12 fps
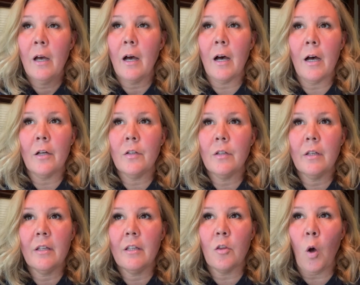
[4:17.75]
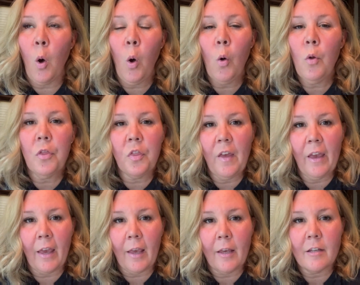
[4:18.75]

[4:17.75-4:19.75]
The whole thing,